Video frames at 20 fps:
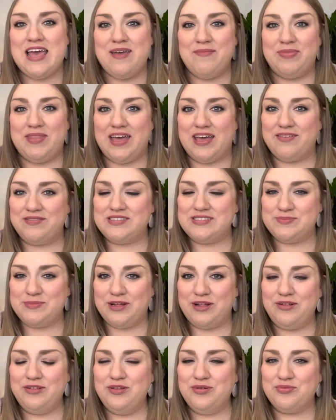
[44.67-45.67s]
that have
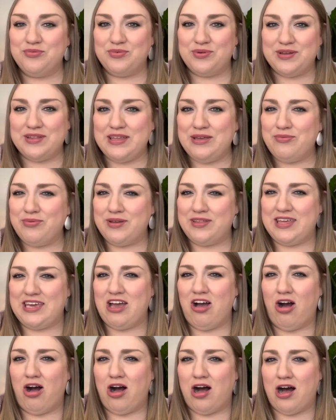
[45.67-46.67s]
smelled really, really
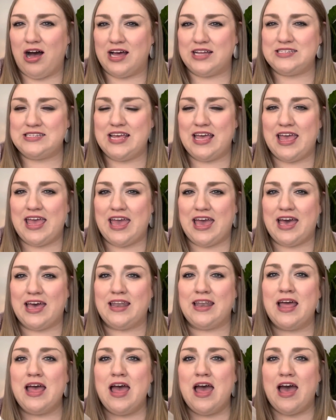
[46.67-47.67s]
hot.
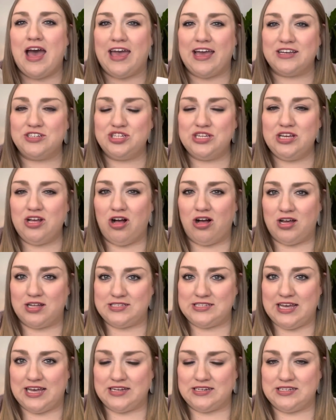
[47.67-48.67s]
And I actually
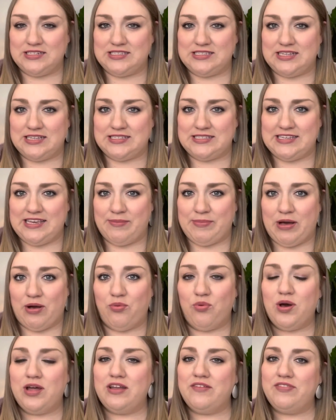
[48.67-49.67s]
contacted Scentsy about
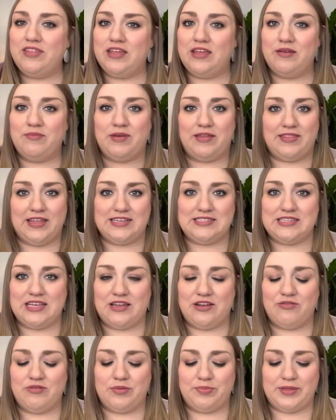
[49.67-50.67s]
one of them and they sent
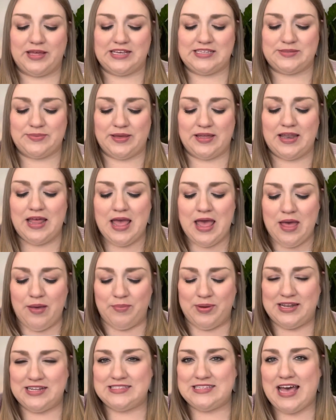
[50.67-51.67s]
a replacement,
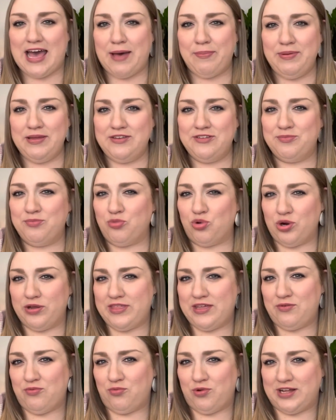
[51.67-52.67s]
but it's happened more
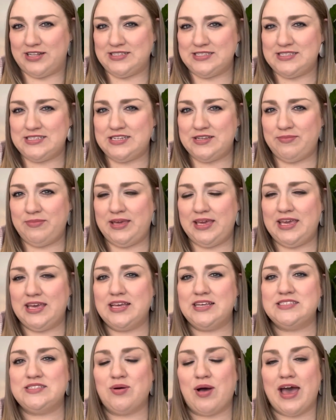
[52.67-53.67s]
than once to me.
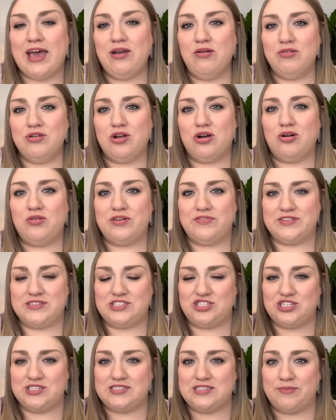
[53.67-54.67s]
So I don't know if it's
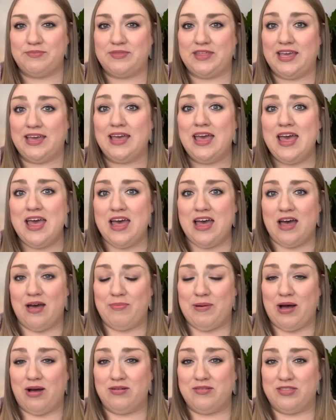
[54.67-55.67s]
just something
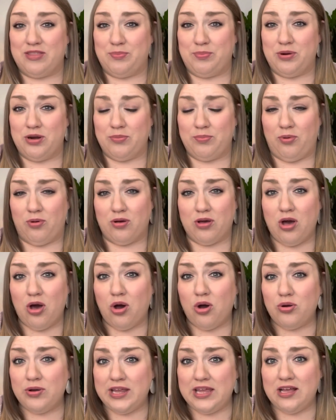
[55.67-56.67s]
about the purple
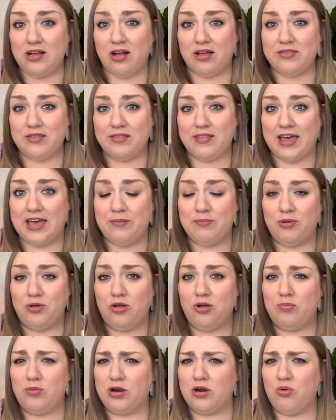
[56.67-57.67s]
coating on the light
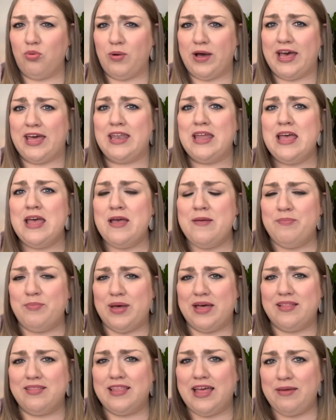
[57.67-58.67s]
bulb or what,
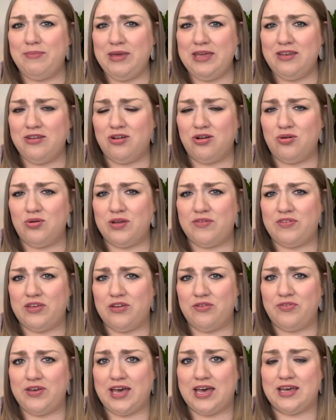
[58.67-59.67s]
but let me know if
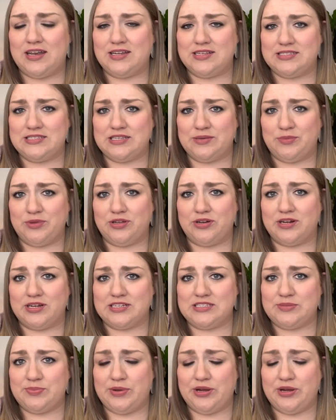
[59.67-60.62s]
you've had a similar experience